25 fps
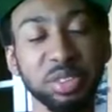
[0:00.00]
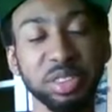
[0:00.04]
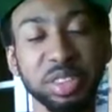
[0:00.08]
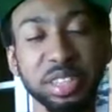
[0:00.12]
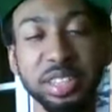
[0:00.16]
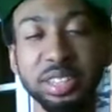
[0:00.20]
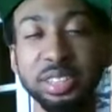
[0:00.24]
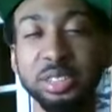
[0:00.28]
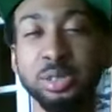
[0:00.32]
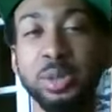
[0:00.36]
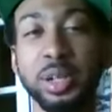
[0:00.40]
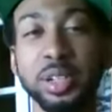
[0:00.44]

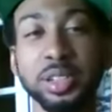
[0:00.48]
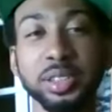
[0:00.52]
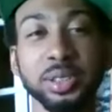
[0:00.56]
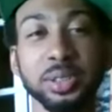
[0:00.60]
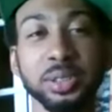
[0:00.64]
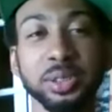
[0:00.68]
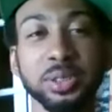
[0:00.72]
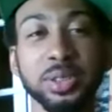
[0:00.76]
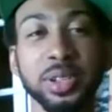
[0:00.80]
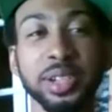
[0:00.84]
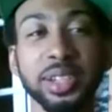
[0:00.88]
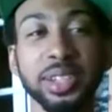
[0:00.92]
these
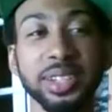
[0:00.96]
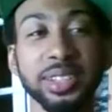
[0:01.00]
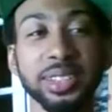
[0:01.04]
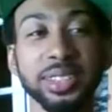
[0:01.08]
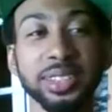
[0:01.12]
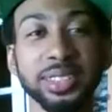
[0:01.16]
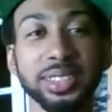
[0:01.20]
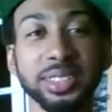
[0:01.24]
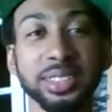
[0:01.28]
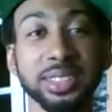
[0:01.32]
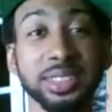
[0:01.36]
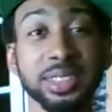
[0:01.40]

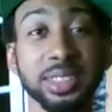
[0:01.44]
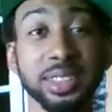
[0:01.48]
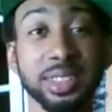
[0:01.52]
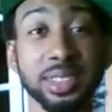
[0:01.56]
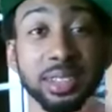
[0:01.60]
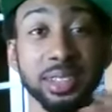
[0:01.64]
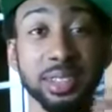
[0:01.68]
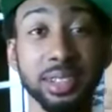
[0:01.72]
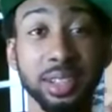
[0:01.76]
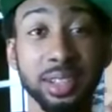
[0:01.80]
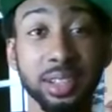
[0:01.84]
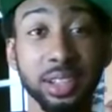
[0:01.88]
retrogrades,
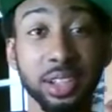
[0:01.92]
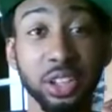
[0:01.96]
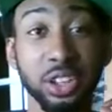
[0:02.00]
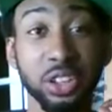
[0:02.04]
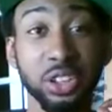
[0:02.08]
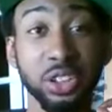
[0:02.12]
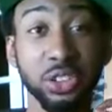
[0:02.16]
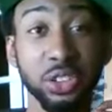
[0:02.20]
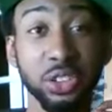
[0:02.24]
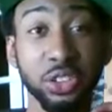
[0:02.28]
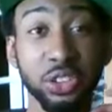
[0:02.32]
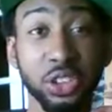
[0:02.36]

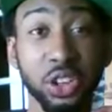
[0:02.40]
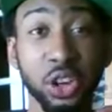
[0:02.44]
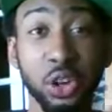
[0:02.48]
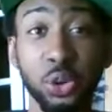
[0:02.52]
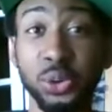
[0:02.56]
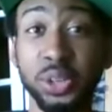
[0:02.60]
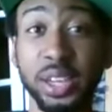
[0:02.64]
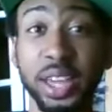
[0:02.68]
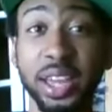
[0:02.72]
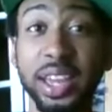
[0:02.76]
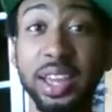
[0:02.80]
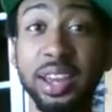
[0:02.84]

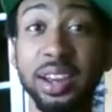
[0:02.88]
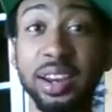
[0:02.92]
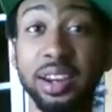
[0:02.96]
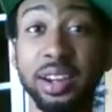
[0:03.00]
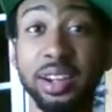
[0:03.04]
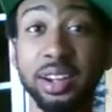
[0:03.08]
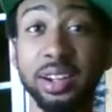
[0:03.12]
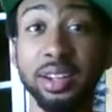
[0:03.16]
don't care.